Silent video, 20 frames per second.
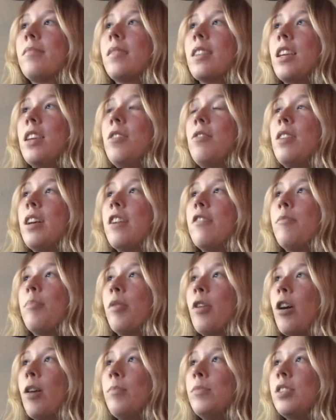you give
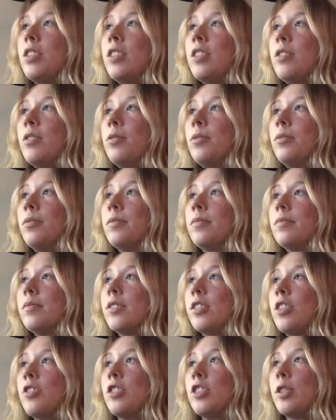prompt 2,
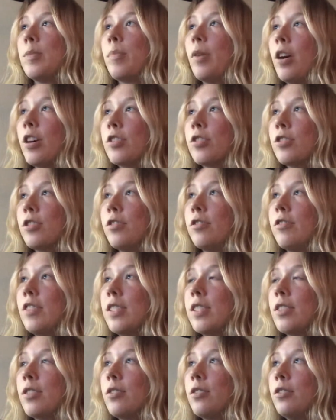such as partial
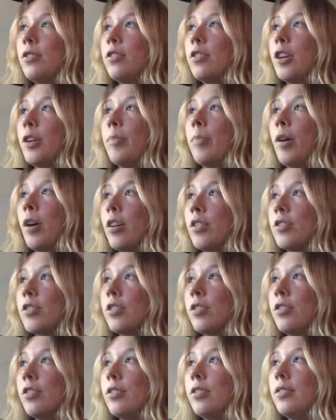physical or
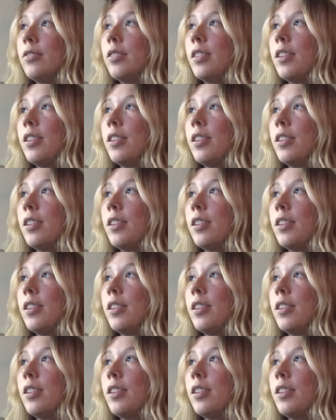partial